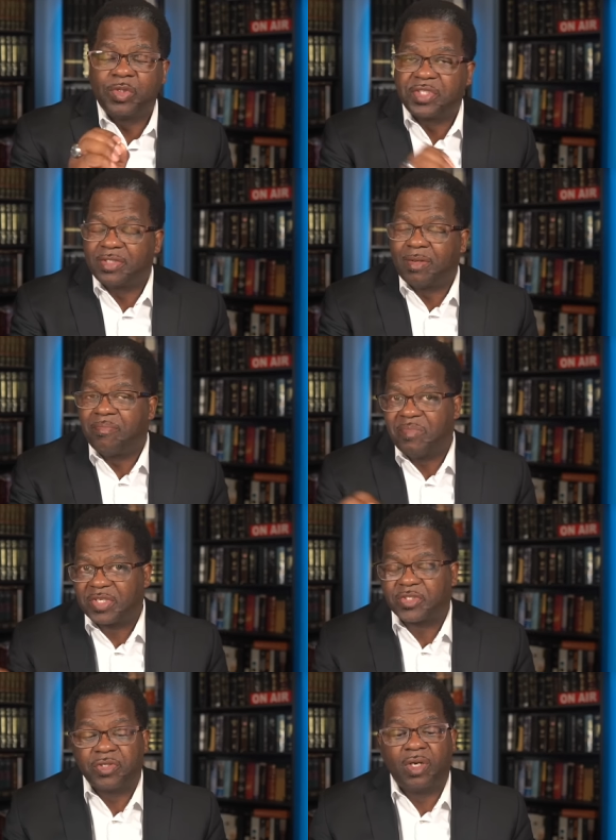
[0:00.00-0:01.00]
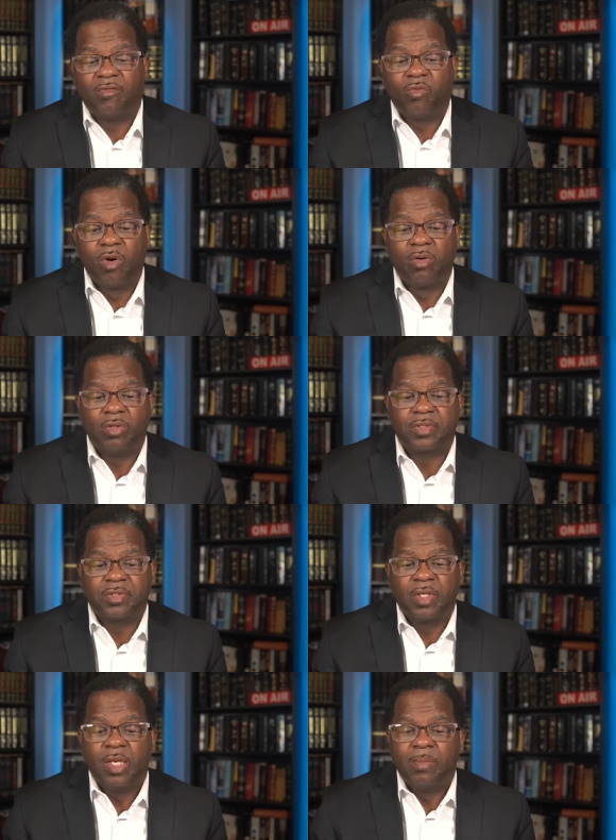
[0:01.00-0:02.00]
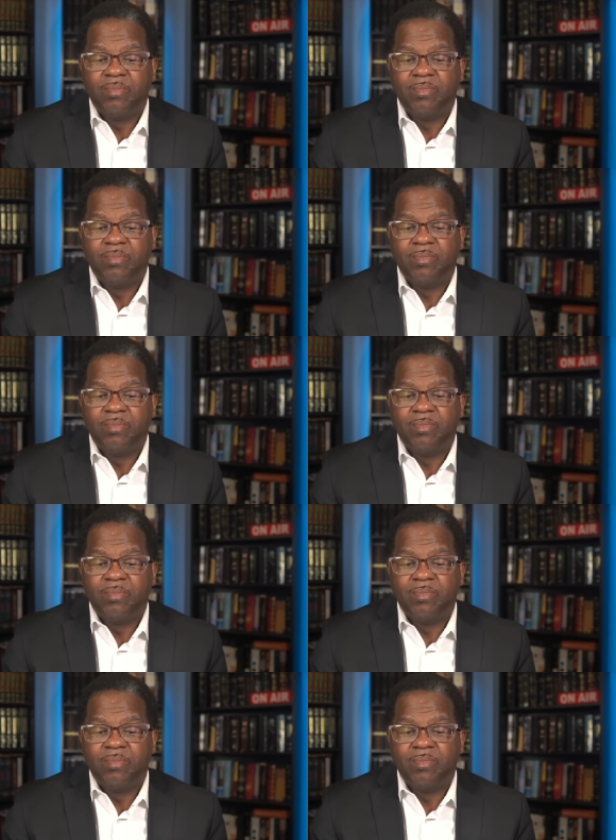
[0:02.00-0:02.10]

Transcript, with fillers: which is a mixture of words,